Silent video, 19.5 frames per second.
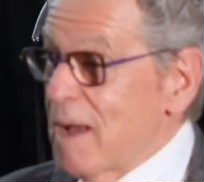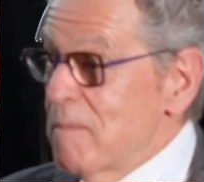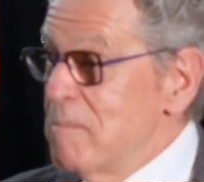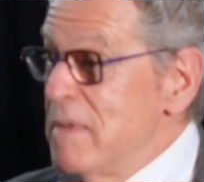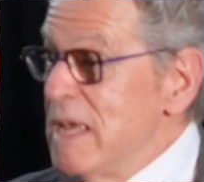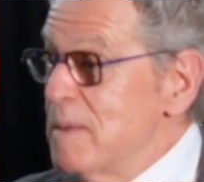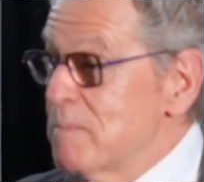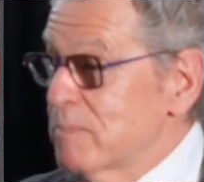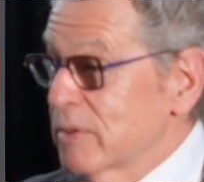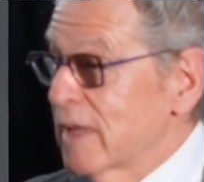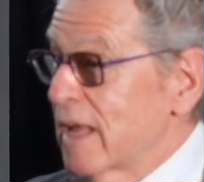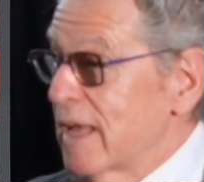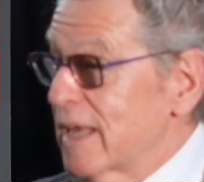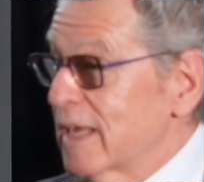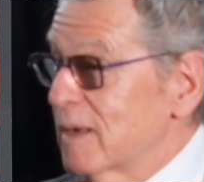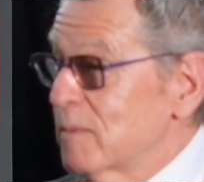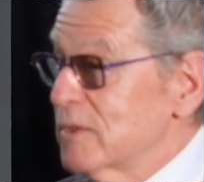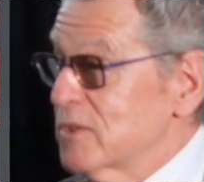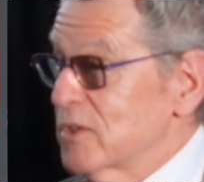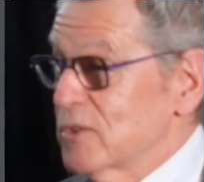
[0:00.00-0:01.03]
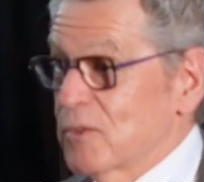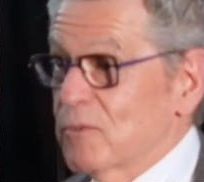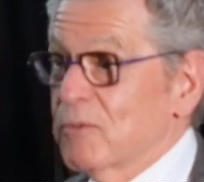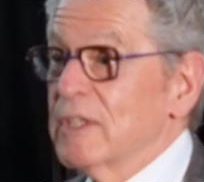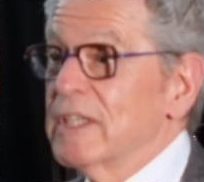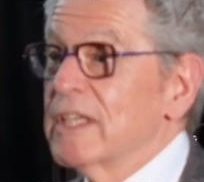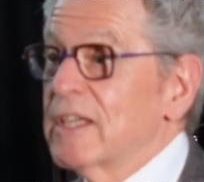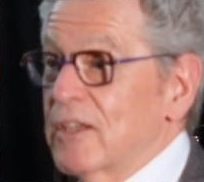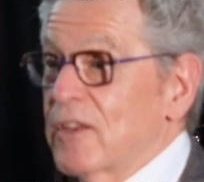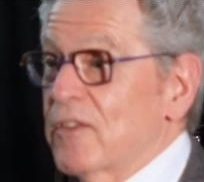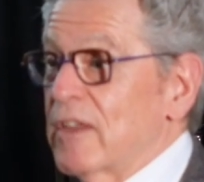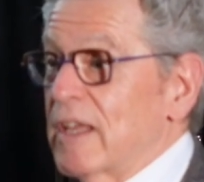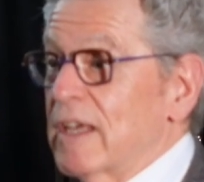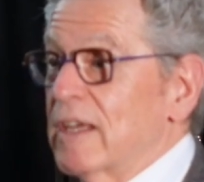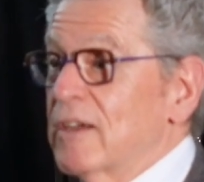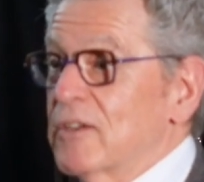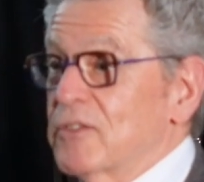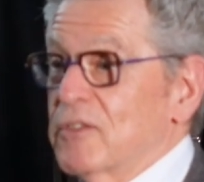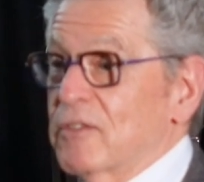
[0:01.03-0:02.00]
my website,
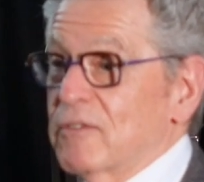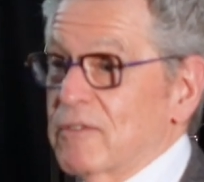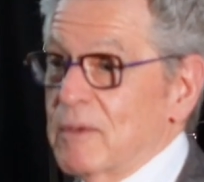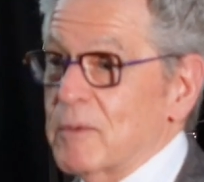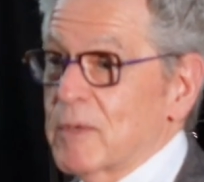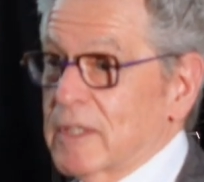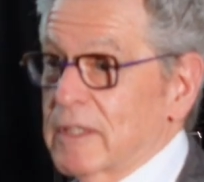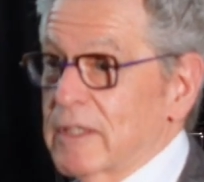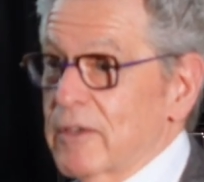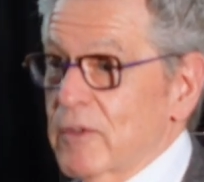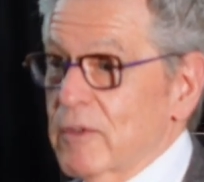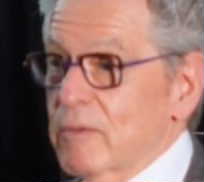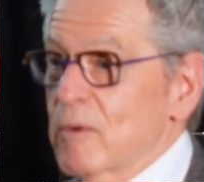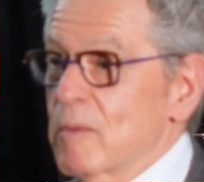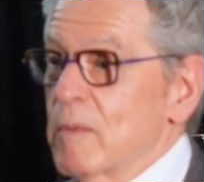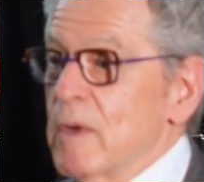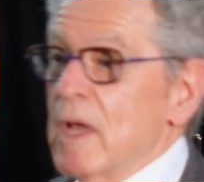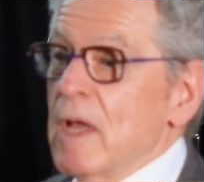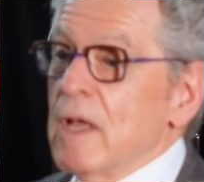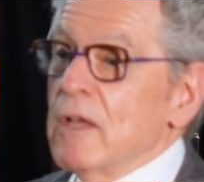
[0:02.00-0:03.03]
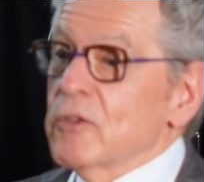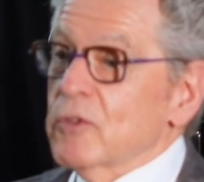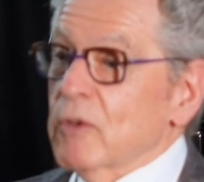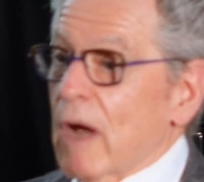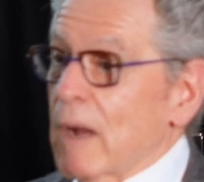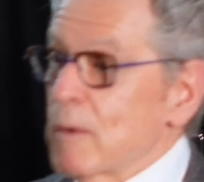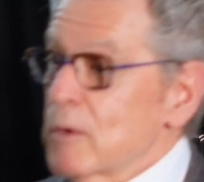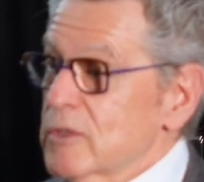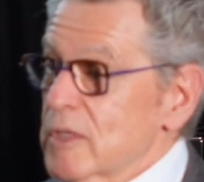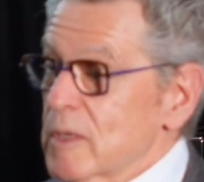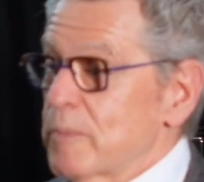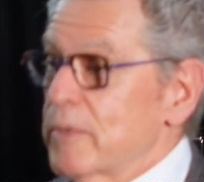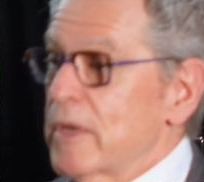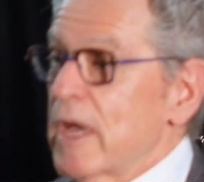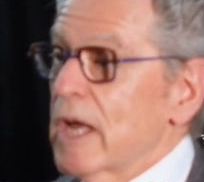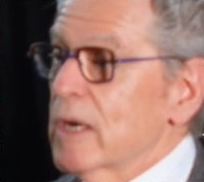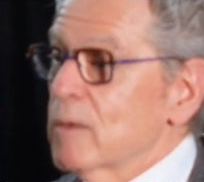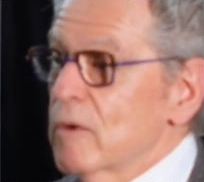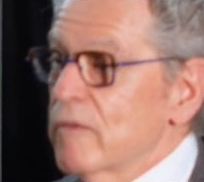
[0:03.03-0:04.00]
trackingangle.com. It's growing really quickly,
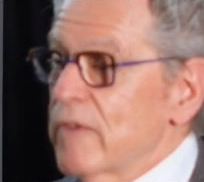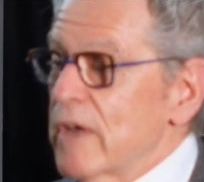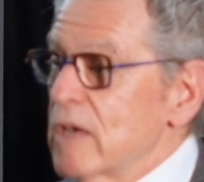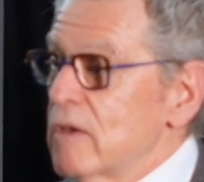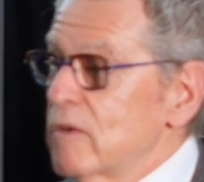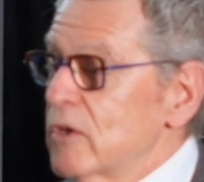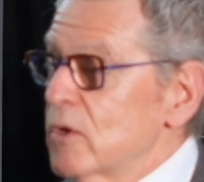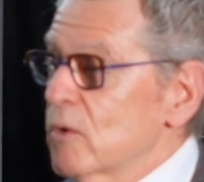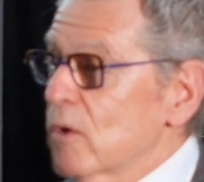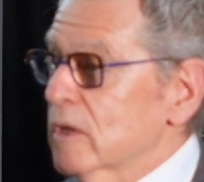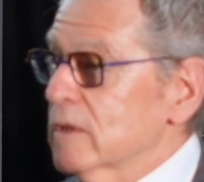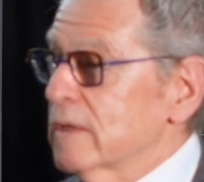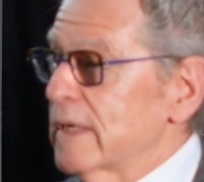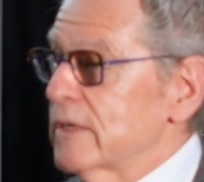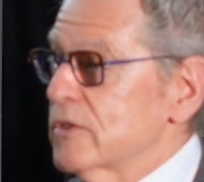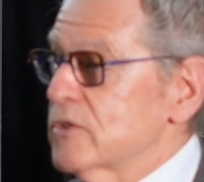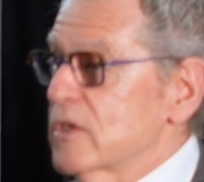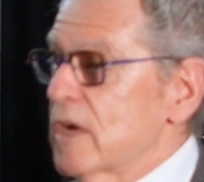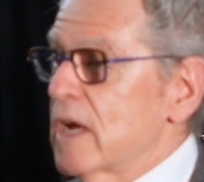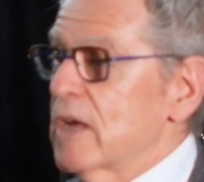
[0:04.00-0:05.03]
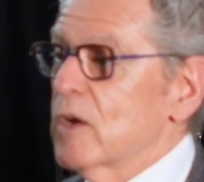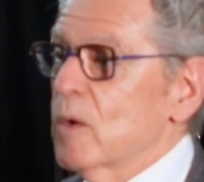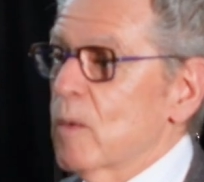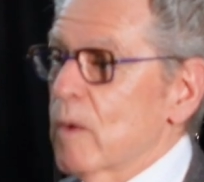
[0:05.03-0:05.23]
and then I'm doing